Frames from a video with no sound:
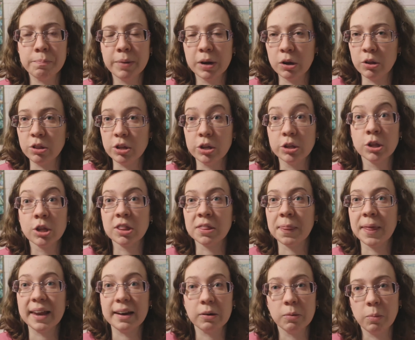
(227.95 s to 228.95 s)
because you're just
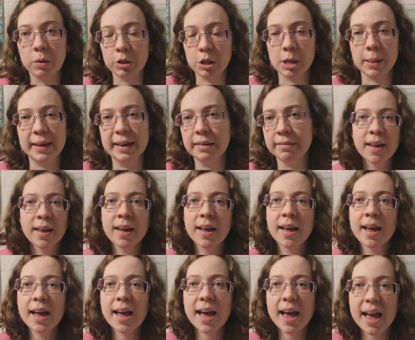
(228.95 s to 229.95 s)
there to watch Lin.
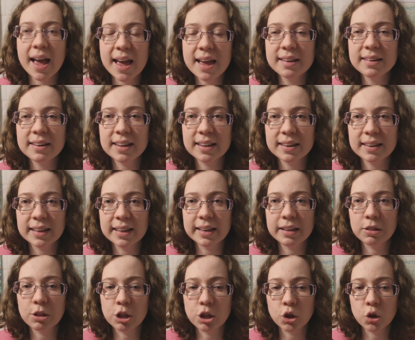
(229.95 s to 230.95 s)
And it
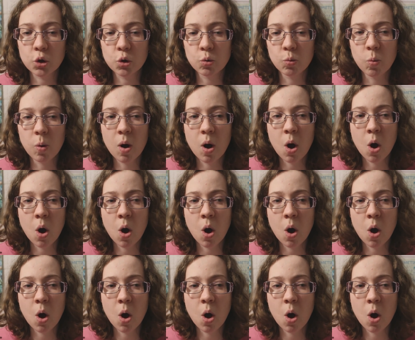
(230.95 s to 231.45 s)
leads to